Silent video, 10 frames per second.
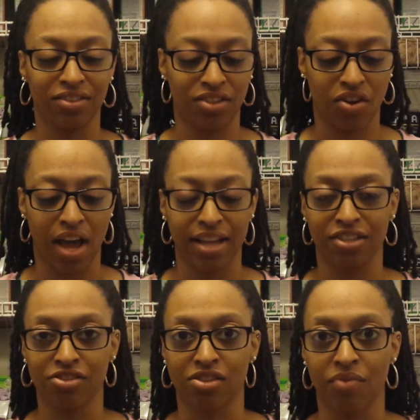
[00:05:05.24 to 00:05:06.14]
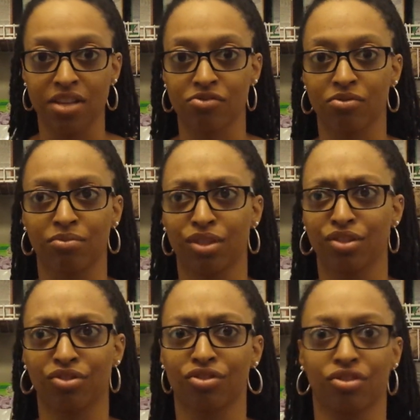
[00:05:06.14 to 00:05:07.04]
you know, I had to use the restroom
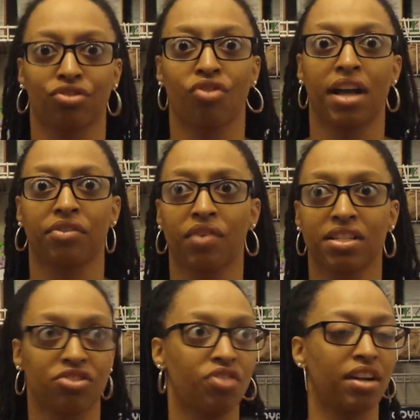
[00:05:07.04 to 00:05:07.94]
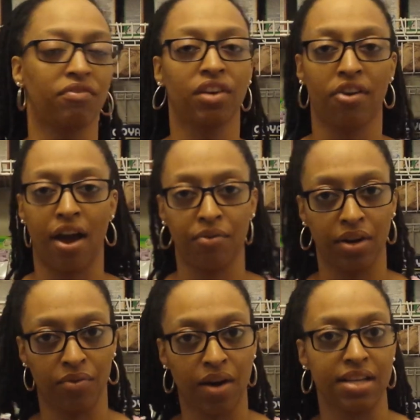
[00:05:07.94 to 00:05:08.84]
to try to rush and try to figure out
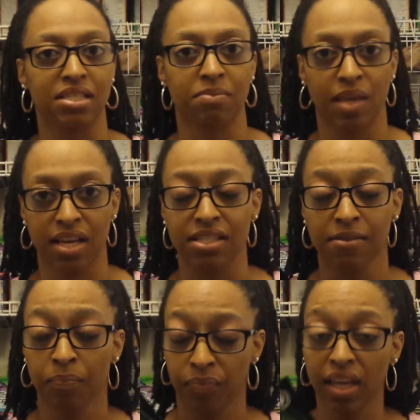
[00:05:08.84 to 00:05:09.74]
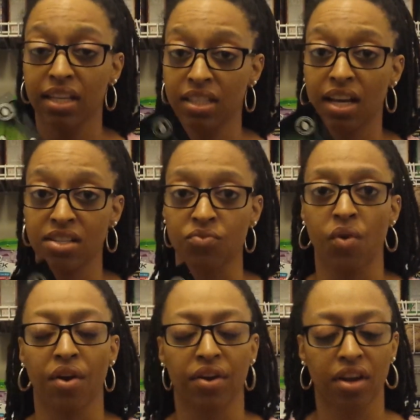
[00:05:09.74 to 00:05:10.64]
where it was, because it does
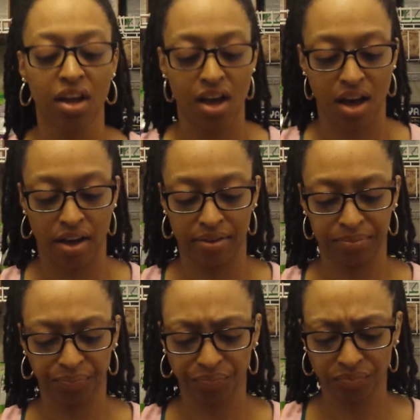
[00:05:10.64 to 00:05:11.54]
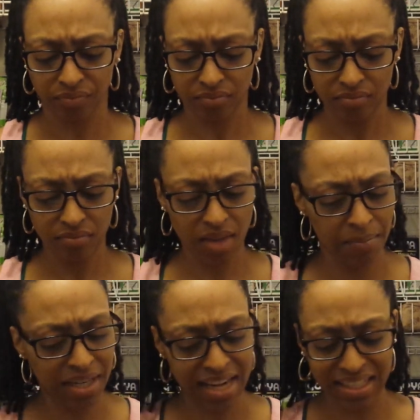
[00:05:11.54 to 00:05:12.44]
work.
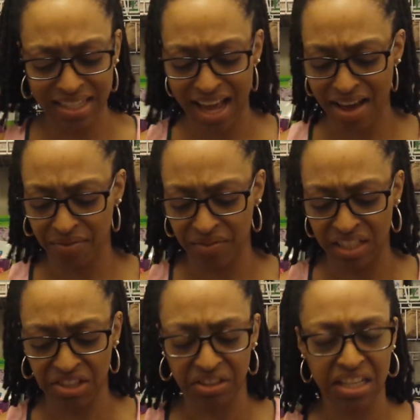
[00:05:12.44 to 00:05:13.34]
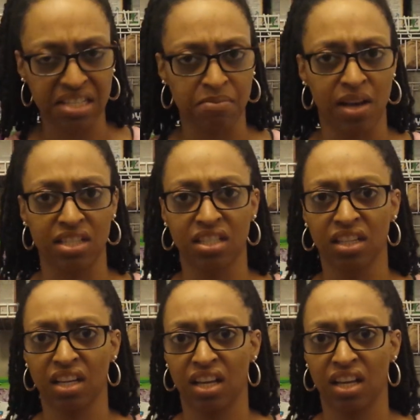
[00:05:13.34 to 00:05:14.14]
But I didn't have nearly as much